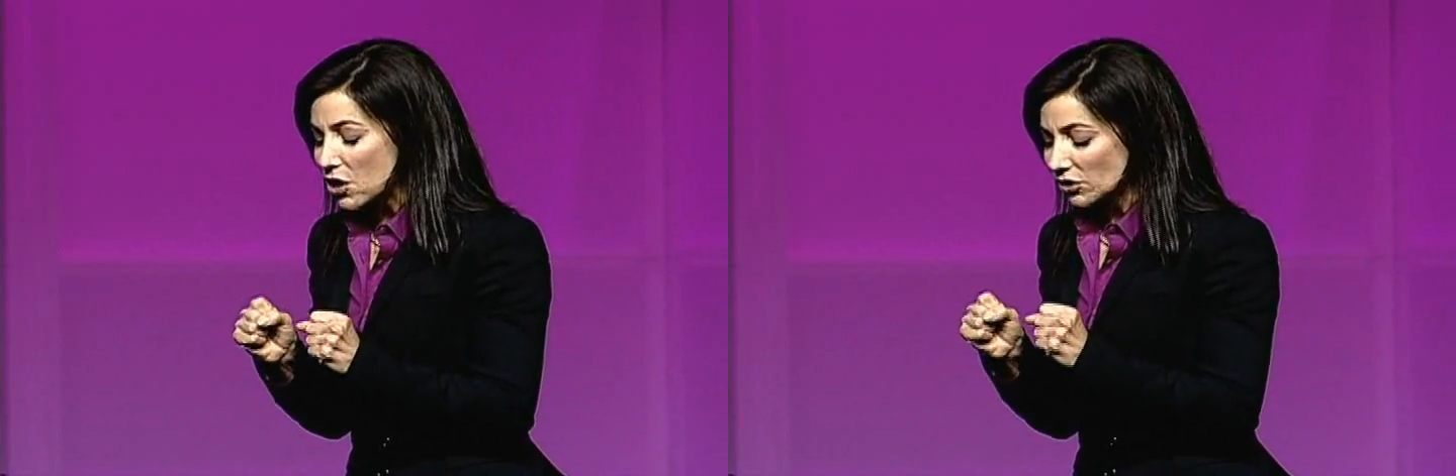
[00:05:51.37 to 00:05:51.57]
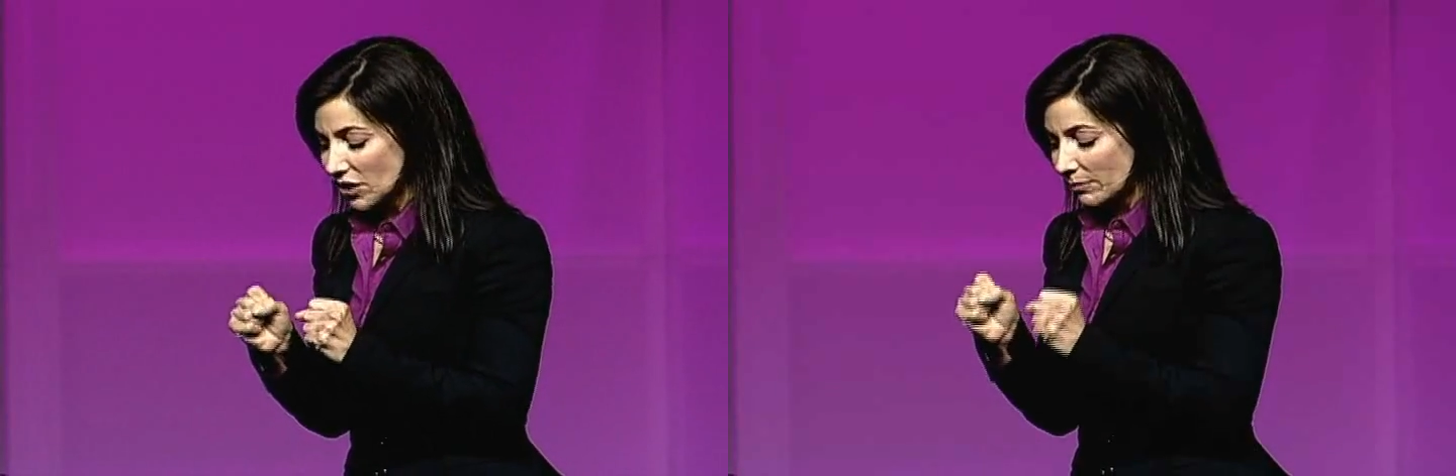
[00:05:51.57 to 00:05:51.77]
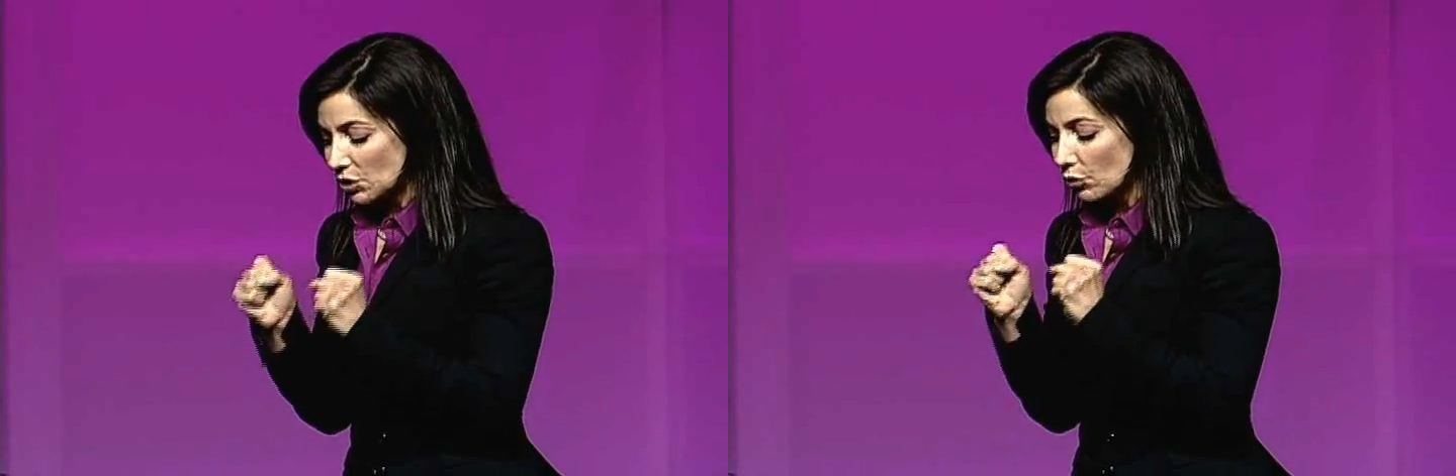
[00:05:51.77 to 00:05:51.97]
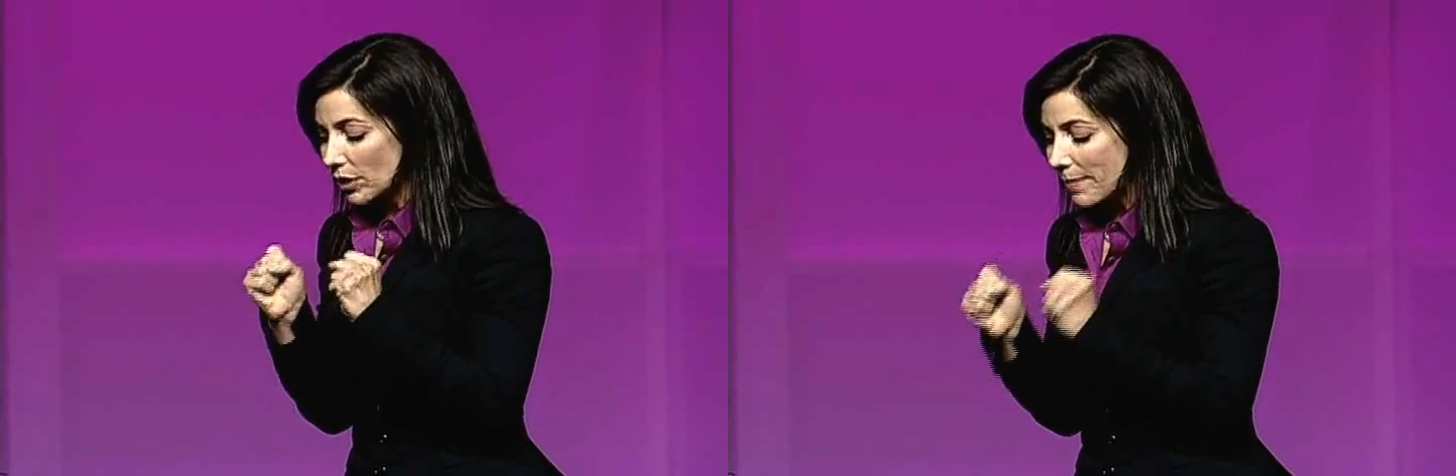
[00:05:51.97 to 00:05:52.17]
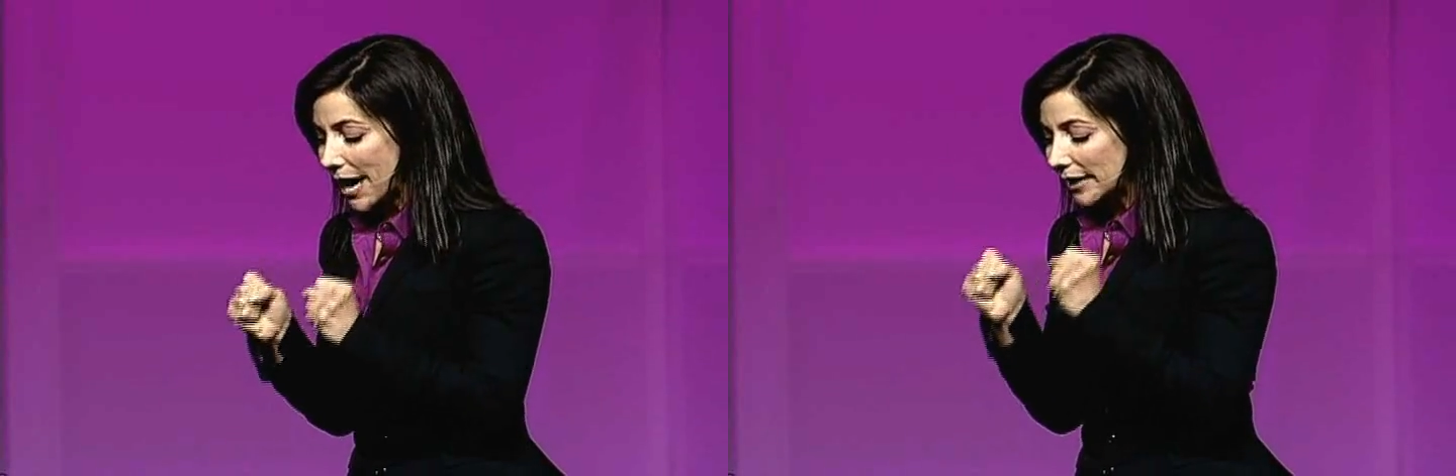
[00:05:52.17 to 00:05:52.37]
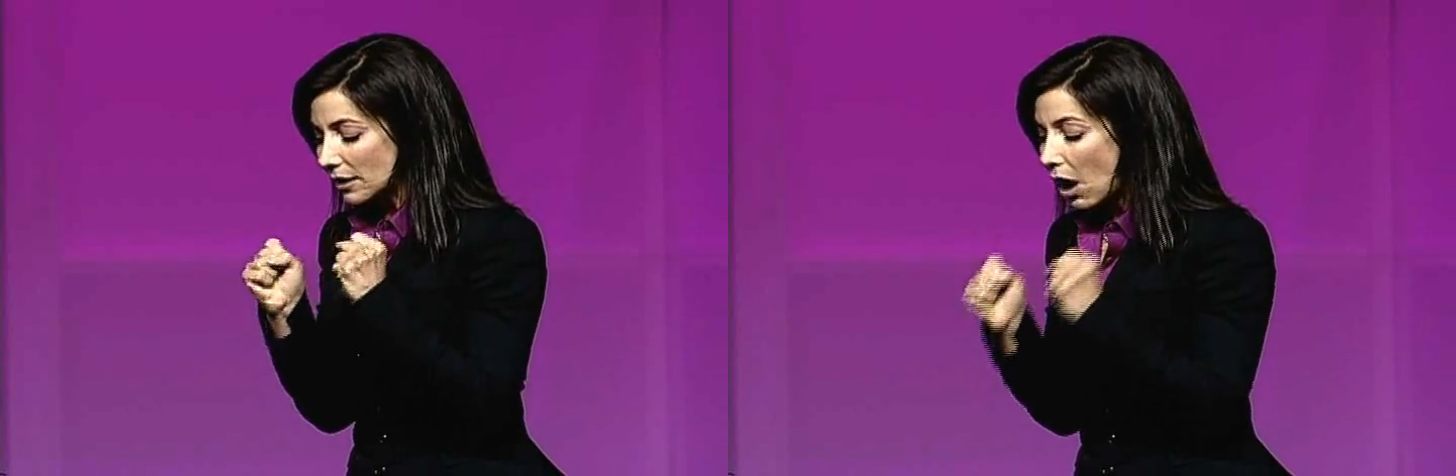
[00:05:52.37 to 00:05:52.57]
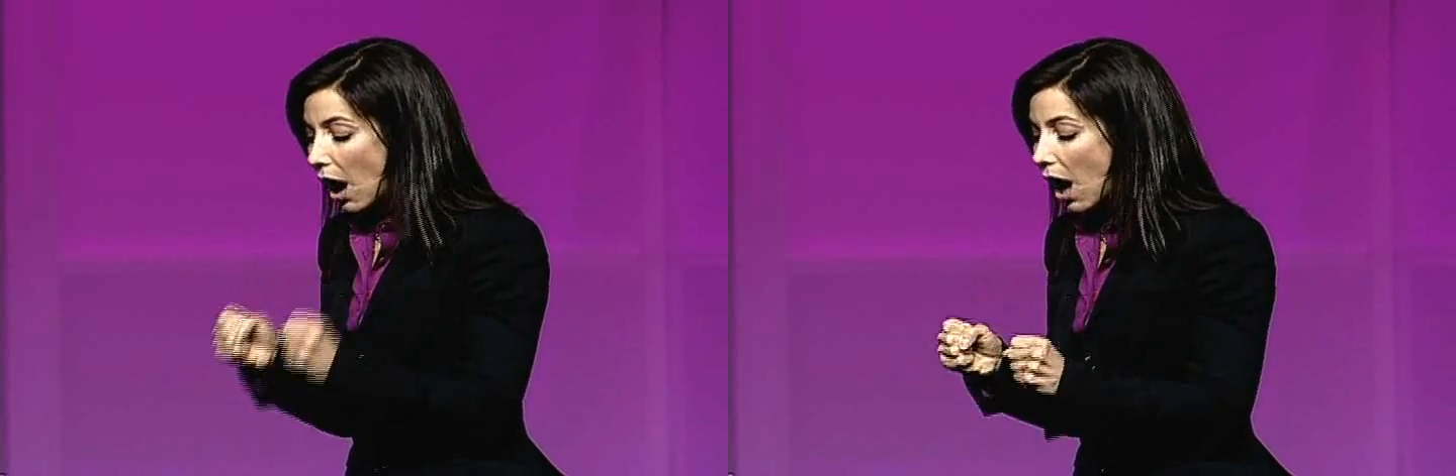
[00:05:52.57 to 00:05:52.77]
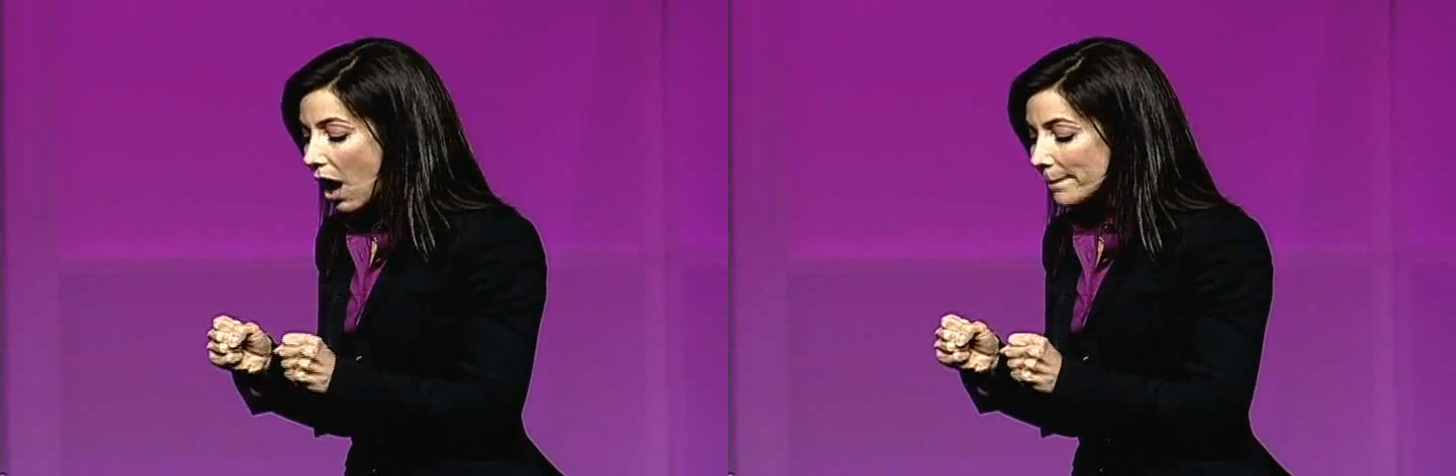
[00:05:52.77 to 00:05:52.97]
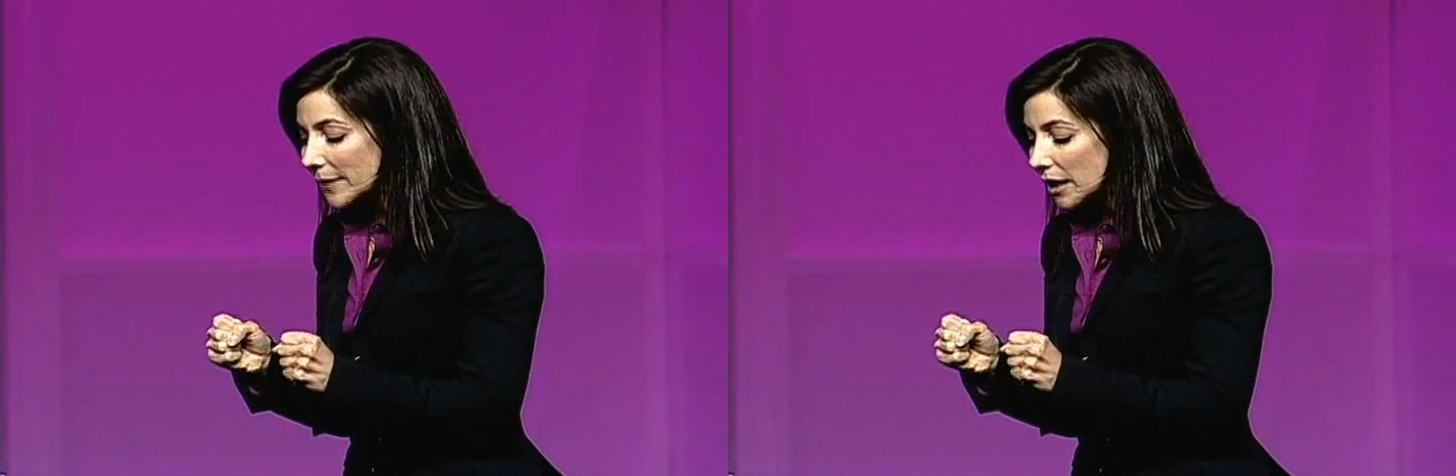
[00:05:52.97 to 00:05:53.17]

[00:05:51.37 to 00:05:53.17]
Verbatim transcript: urged them to remain calm